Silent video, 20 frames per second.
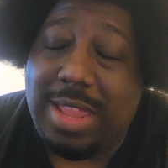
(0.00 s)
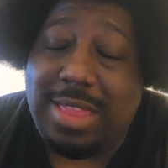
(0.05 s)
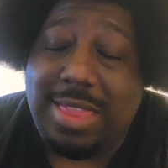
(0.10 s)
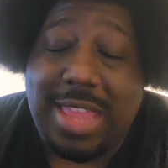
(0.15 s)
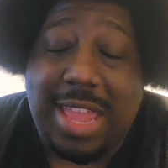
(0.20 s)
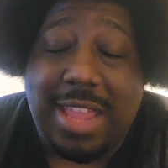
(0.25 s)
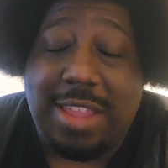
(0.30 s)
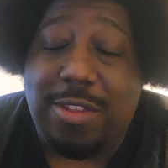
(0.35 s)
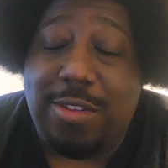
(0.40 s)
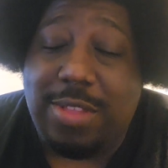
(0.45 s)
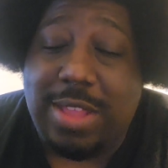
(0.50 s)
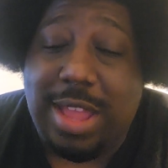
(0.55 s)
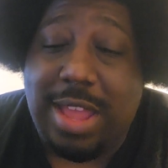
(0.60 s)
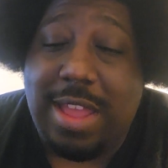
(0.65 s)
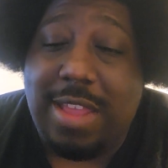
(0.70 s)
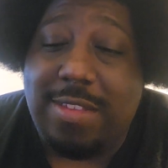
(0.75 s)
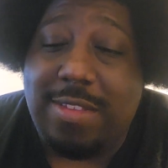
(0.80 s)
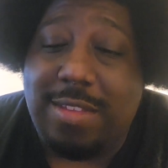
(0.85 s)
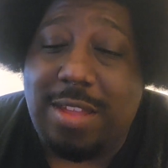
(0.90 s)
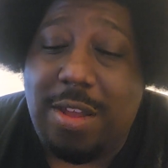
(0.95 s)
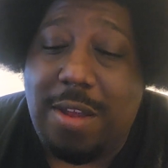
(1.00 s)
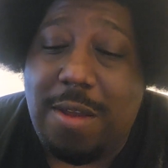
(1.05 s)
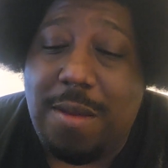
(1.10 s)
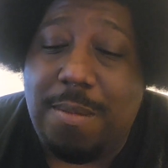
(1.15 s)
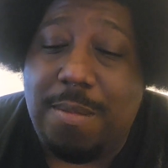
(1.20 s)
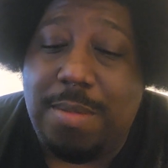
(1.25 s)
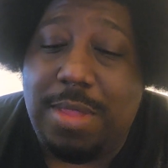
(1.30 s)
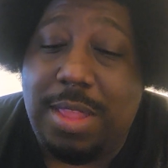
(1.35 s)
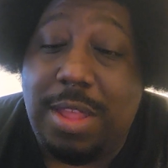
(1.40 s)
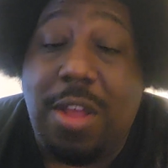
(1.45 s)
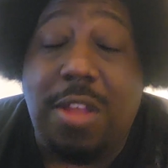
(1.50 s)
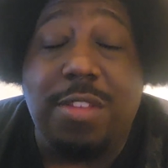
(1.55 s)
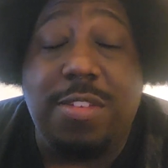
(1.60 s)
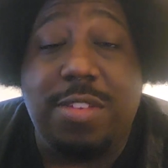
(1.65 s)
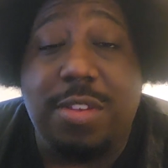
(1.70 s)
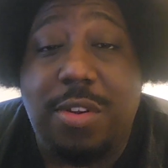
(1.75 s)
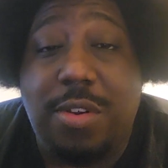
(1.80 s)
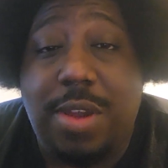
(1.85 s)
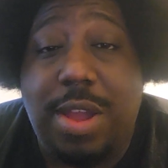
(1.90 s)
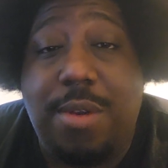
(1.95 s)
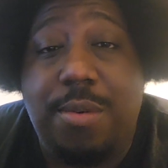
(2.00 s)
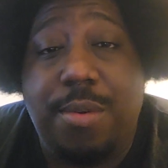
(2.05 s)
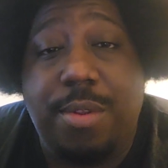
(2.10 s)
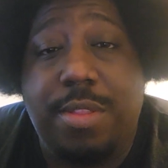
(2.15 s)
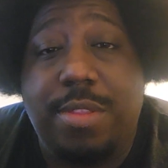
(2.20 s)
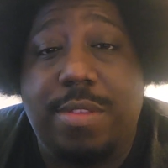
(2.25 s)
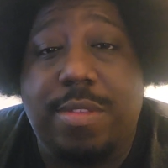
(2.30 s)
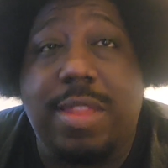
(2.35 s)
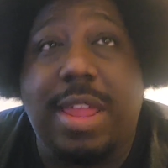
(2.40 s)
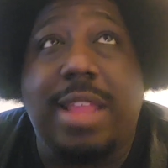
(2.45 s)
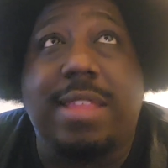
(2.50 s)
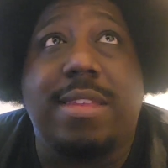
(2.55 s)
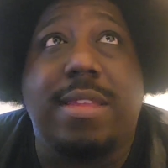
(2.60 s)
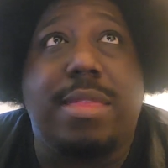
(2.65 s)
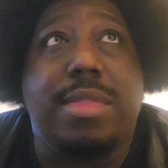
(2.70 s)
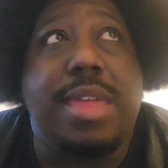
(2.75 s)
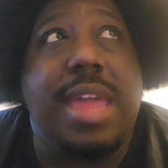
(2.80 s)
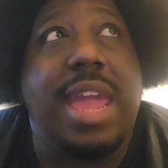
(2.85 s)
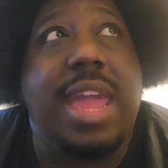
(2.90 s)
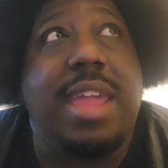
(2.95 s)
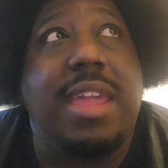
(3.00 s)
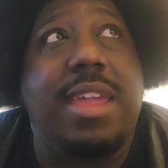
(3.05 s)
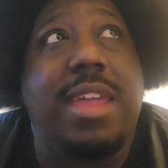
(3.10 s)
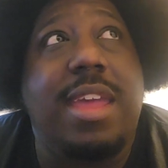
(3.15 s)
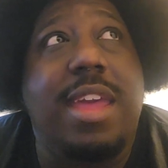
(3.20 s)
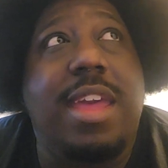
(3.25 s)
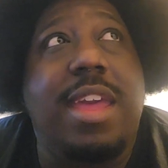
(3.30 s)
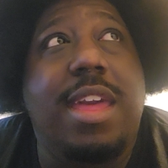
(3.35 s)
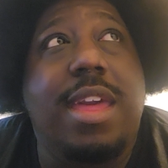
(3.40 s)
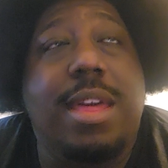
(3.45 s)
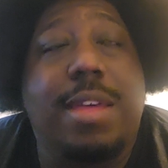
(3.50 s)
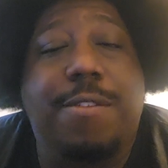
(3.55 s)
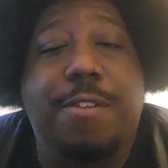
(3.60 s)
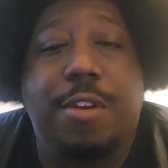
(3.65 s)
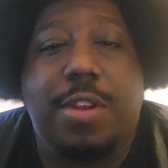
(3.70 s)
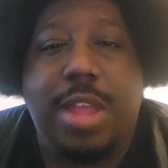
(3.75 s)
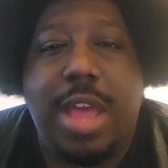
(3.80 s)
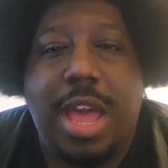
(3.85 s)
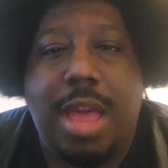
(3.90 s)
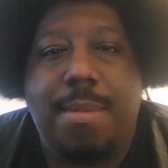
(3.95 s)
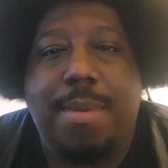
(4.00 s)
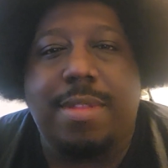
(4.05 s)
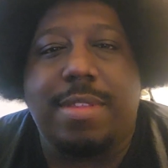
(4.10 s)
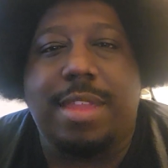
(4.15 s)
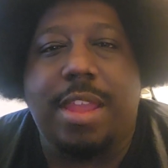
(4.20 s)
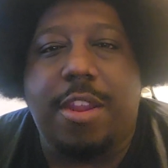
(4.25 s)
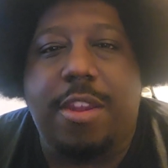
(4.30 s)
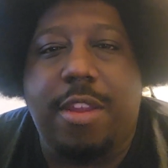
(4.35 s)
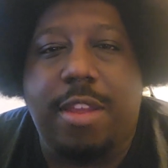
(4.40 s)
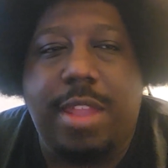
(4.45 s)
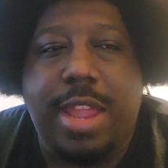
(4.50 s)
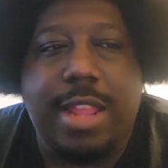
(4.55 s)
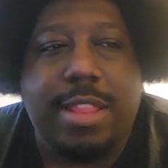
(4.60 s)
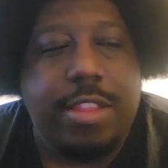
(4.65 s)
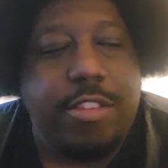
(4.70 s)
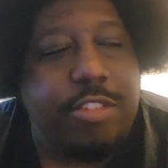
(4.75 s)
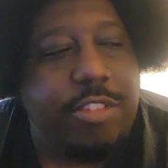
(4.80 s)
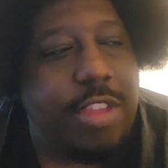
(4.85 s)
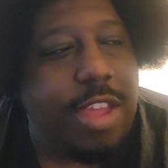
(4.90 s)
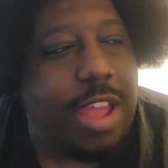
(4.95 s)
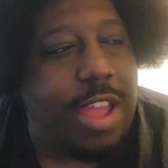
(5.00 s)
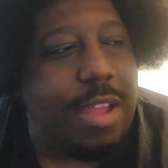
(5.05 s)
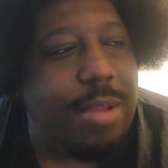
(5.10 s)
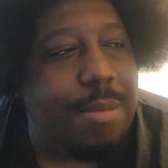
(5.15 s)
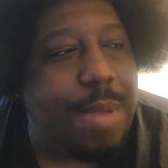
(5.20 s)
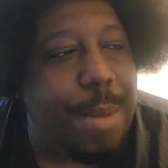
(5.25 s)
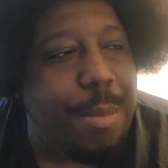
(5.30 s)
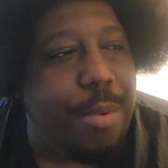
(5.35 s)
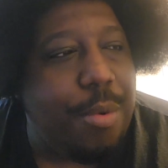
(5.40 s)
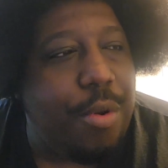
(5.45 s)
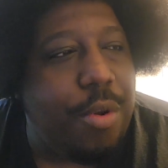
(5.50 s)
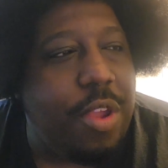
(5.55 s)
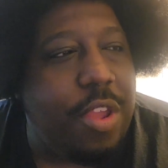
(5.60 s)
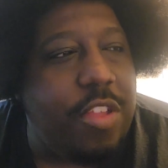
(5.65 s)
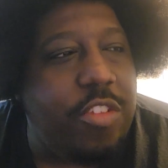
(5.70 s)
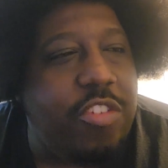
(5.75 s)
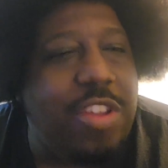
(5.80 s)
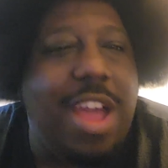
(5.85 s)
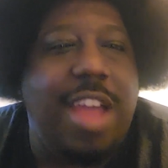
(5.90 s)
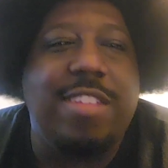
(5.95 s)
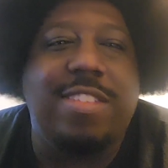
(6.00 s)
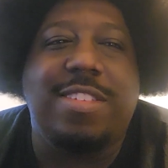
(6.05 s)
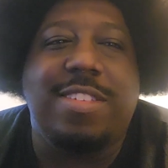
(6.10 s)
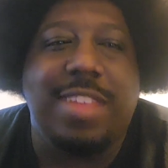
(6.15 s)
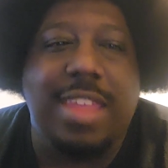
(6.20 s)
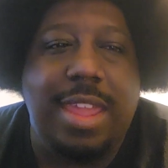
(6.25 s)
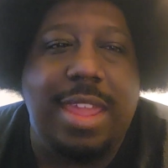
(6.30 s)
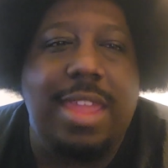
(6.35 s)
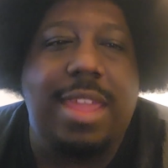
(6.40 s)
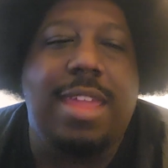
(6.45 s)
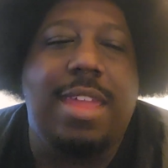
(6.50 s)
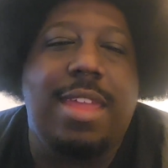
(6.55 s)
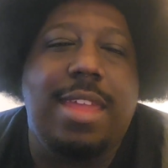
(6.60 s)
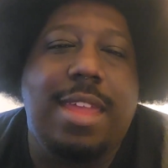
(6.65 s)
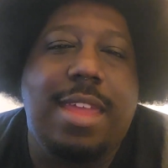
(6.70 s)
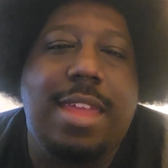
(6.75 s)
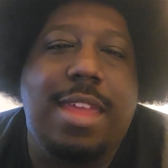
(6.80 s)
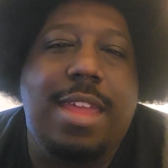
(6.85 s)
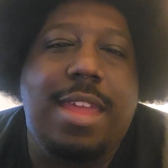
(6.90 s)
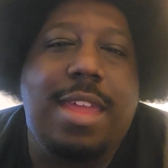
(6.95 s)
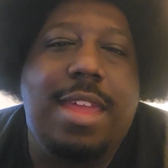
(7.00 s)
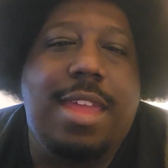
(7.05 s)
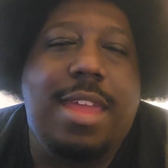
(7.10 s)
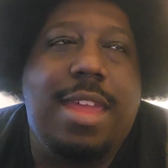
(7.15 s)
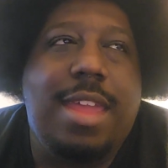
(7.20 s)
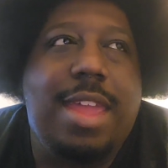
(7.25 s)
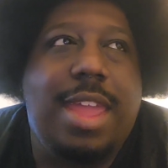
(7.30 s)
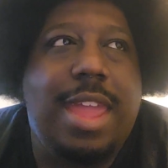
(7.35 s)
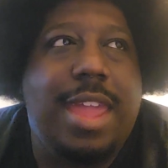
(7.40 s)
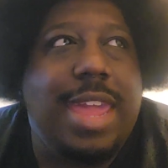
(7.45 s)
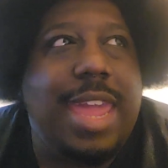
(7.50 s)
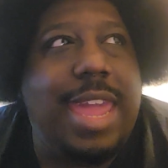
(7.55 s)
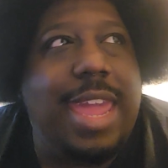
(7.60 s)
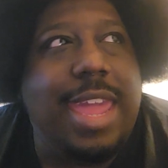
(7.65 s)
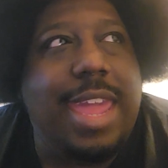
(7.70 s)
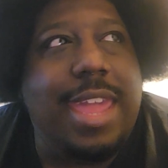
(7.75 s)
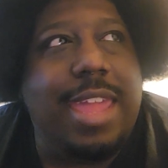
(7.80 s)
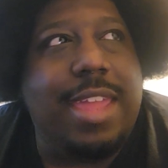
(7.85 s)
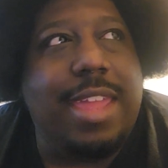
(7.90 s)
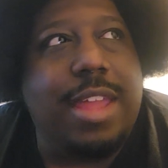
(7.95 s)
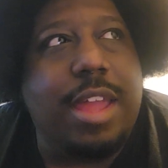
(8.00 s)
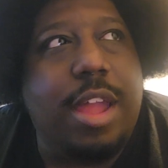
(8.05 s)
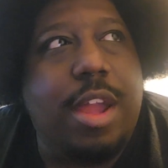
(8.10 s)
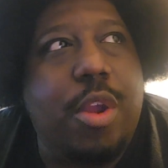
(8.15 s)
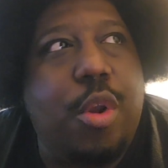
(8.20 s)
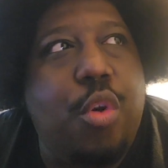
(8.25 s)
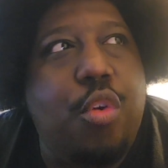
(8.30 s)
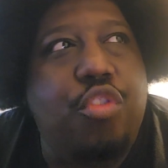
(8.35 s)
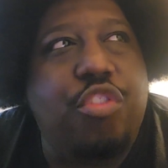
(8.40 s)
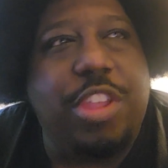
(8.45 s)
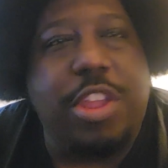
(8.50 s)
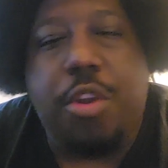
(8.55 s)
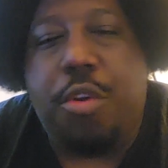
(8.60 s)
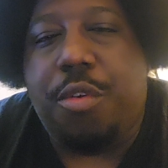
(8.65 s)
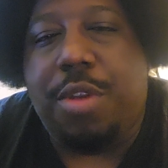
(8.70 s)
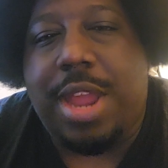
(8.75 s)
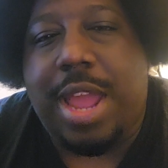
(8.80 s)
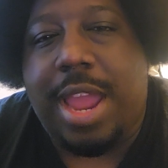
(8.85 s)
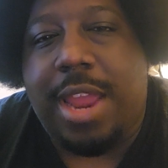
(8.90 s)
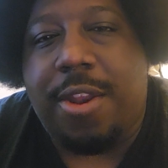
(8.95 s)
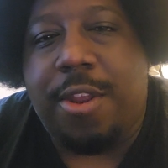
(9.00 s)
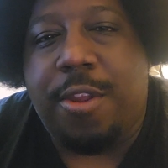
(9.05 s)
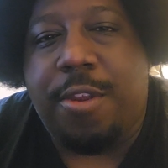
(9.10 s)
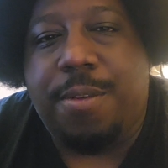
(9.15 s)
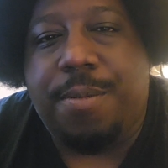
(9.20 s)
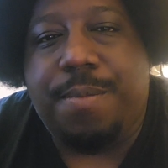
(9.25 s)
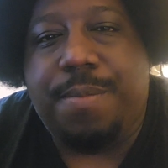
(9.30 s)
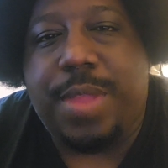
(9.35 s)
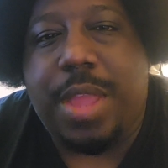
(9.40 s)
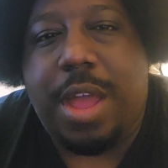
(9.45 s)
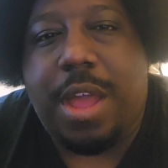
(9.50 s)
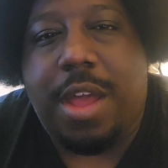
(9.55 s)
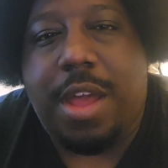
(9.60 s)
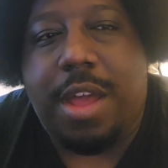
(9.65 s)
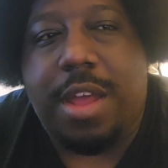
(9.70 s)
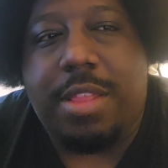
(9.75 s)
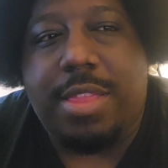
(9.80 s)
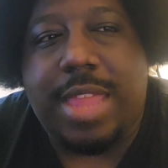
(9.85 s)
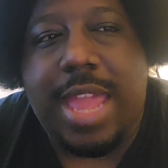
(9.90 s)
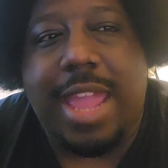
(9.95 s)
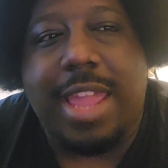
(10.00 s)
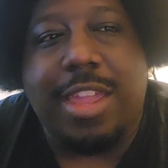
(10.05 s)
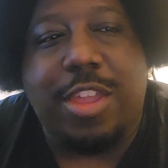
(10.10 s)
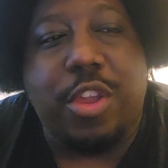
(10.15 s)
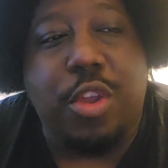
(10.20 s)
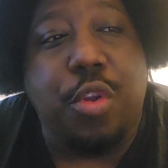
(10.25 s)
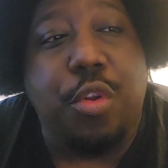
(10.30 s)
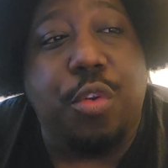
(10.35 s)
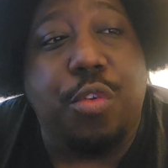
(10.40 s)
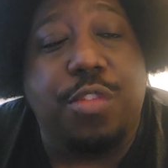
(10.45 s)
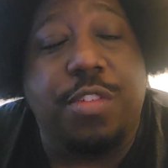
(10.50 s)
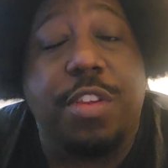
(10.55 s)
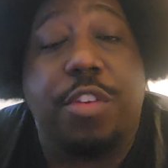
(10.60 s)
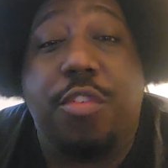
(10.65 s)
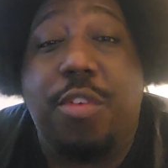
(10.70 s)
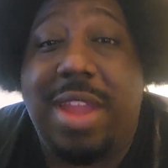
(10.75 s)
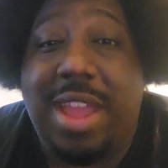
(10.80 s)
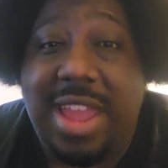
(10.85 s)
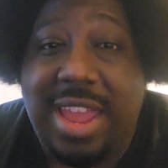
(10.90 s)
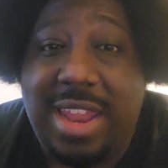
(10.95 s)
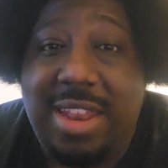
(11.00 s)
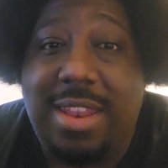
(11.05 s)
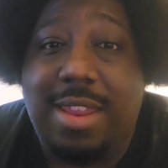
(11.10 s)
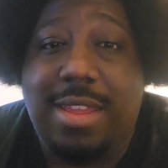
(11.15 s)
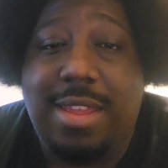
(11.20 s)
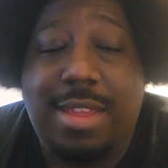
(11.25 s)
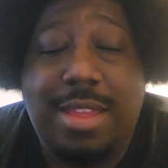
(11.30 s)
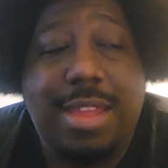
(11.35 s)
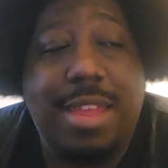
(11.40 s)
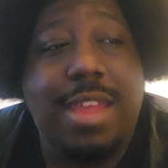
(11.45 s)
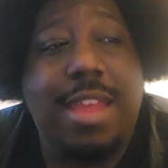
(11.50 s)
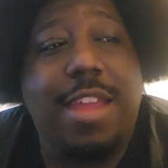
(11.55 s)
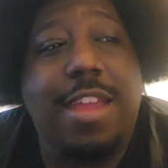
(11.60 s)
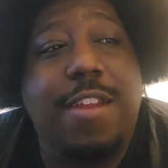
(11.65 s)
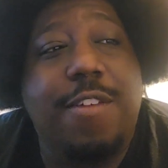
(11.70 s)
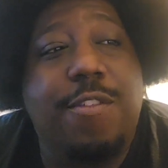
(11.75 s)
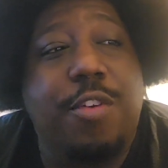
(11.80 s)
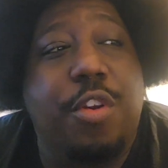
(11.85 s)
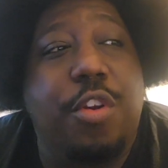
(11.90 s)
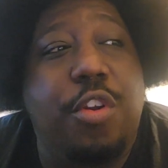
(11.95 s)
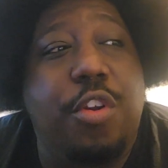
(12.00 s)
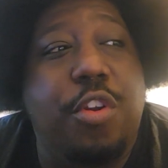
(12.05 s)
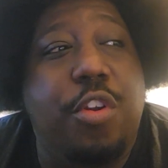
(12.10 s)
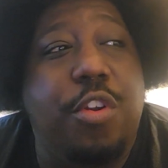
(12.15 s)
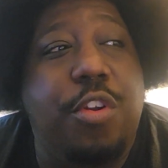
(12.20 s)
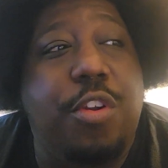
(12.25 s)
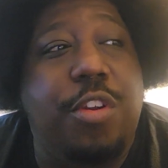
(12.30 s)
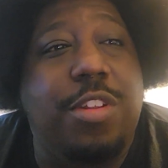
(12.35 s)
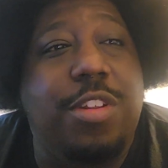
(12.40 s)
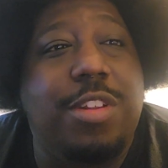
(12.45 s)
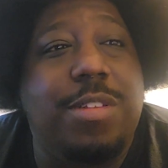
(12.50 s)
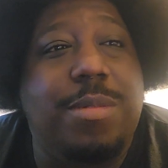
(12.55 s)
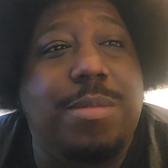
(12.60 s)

thank you guys. Also, I would like to thank for commentary. I'd like to thank my boy Josh C, aka OG09er. Thank you, Zagrand, for